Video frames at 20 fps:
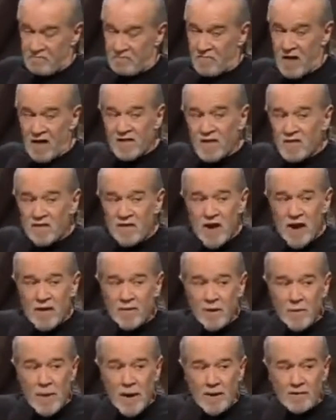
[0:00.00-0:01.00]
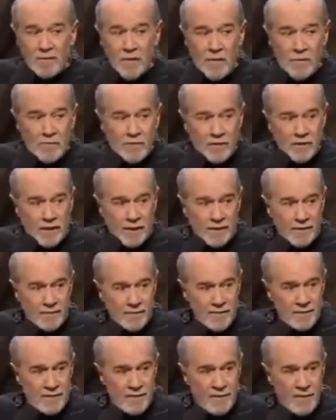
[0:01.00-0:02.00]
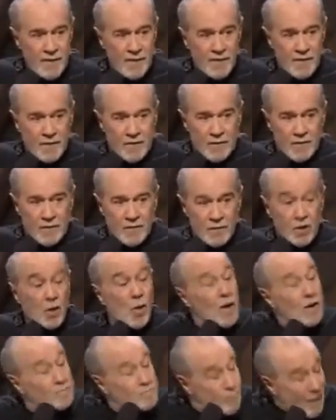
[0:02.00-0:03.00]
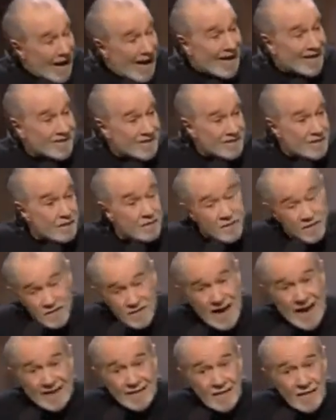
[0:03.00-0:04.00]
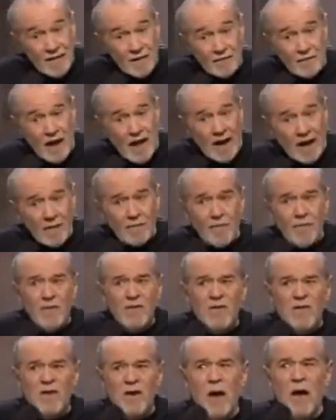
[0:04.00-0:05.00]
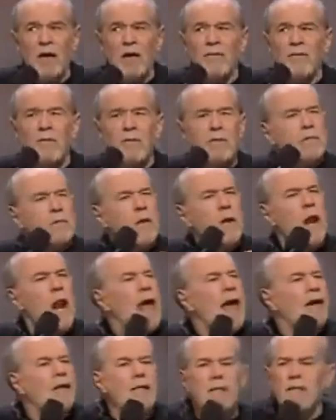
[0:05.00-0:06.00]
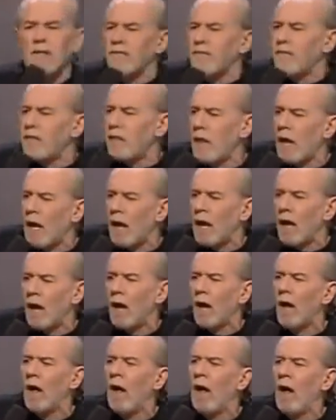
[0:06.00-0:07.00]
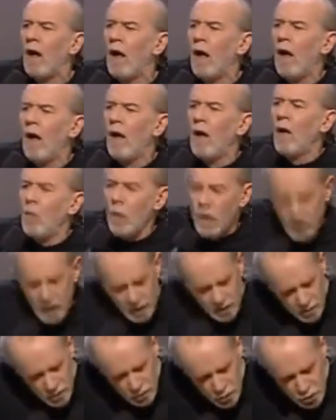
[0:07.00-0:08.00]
Nothing sacred about those things. So at best, the sanctity of life is kind of a selective thing. We get to